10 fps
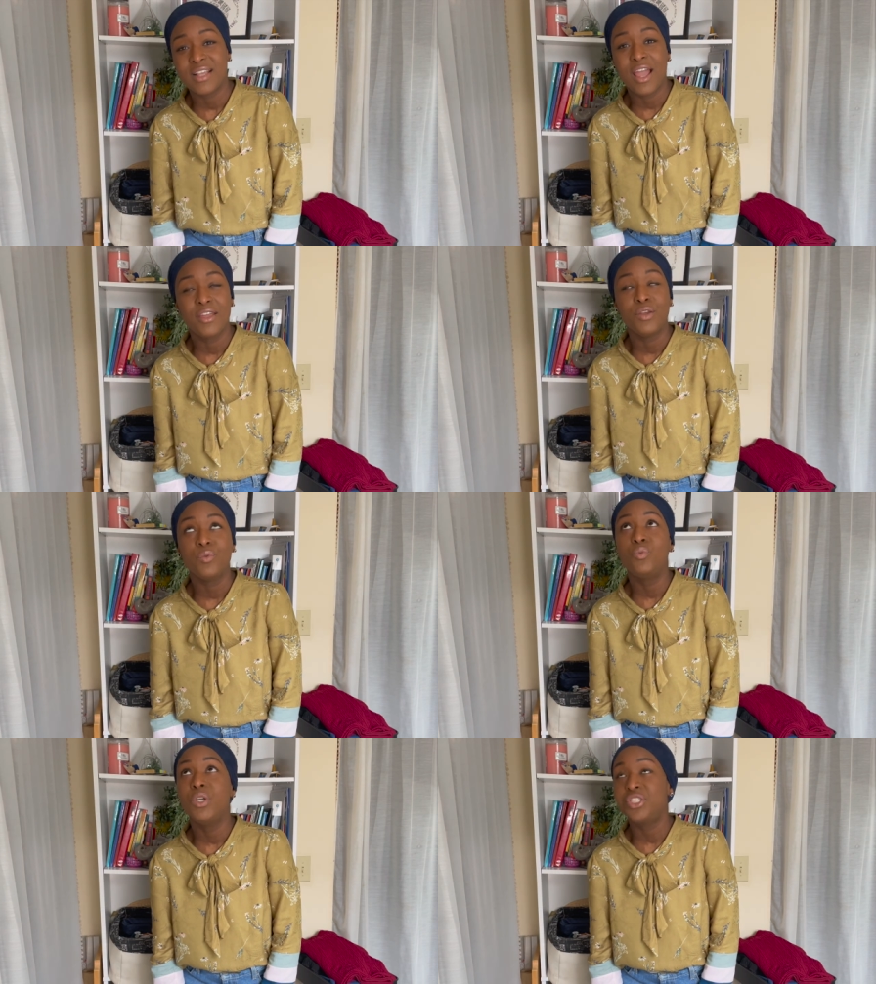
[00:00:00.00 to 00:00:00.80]
I
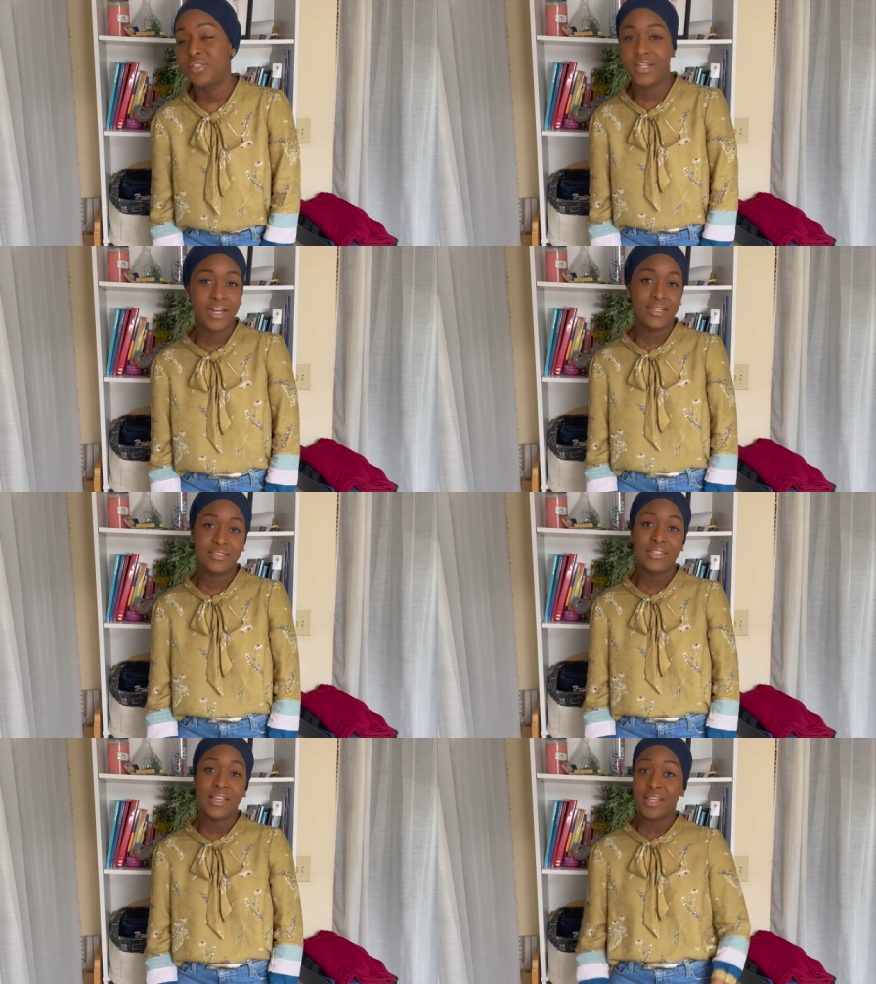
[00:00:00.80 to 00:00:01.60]
wish that I
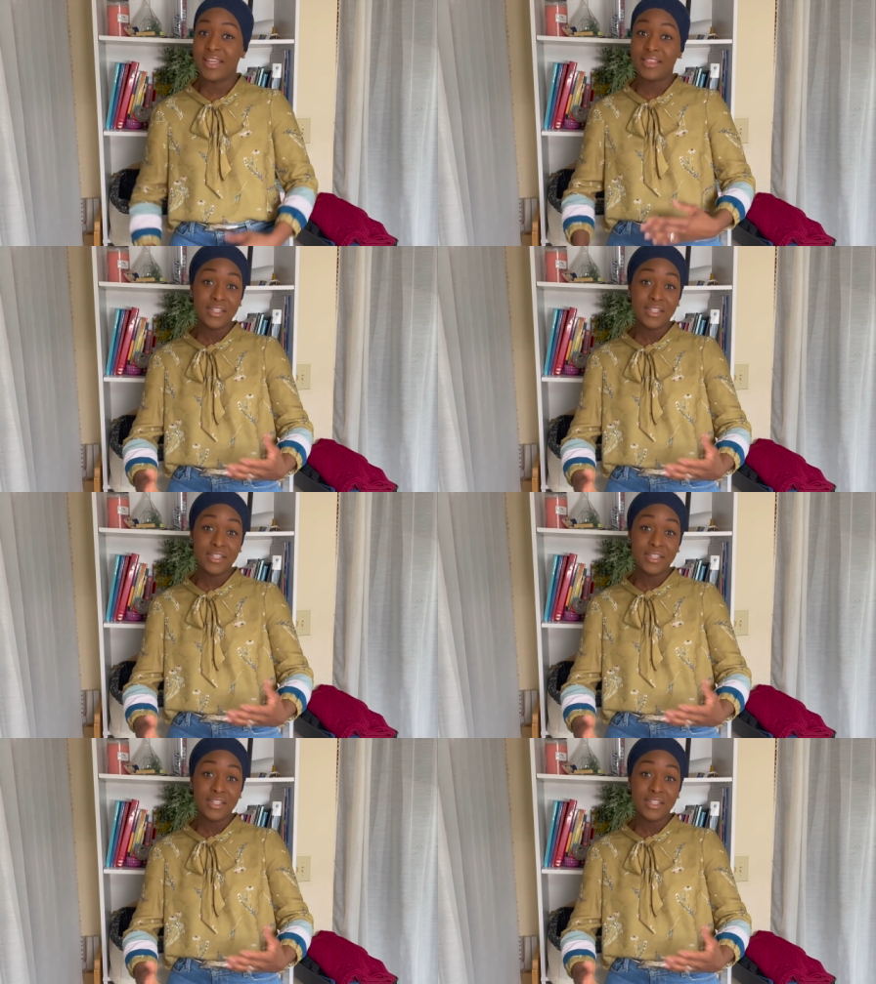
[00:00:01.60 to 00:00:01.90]
could say like,